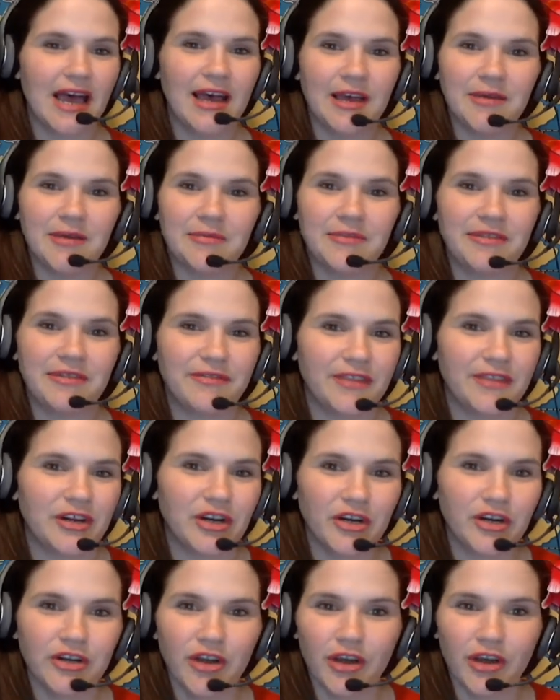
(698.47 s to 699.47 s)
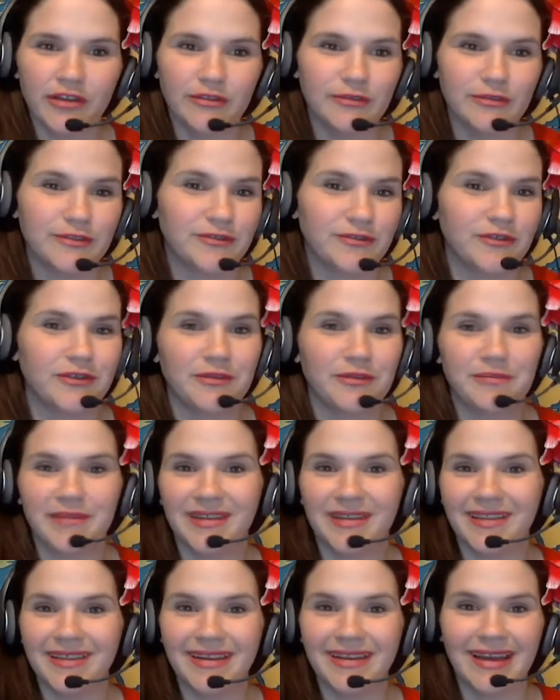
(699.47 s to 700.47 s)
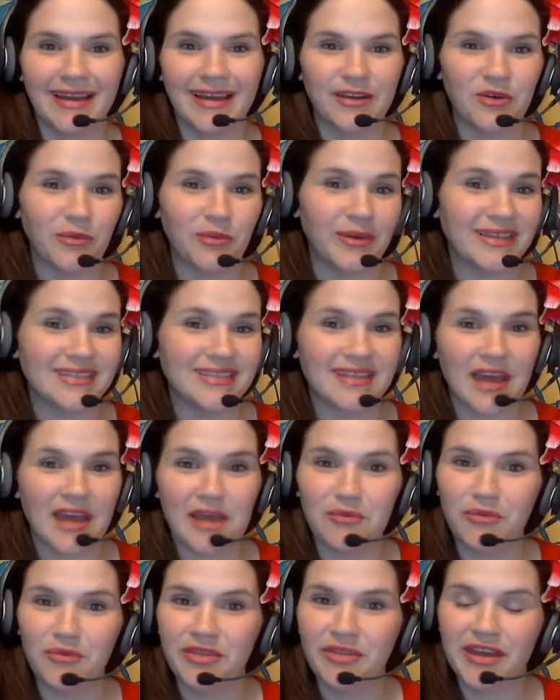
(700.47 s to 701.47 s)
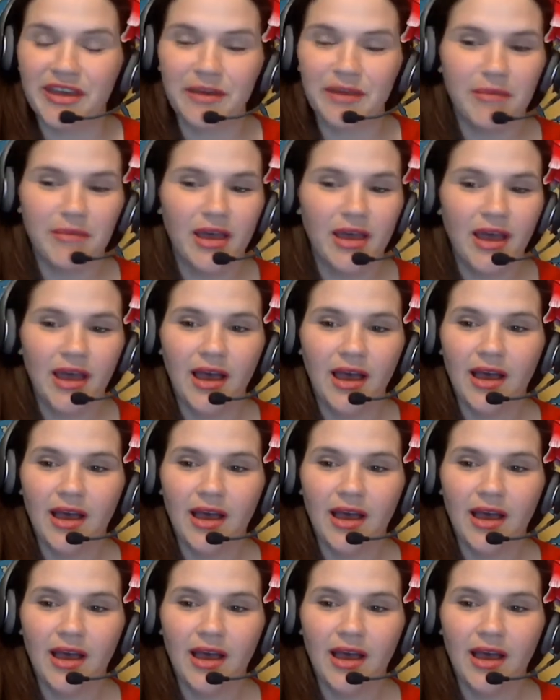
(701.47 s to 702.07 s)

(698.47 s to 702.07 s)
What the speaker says: if they're not useful to me, then I don't waste time with them.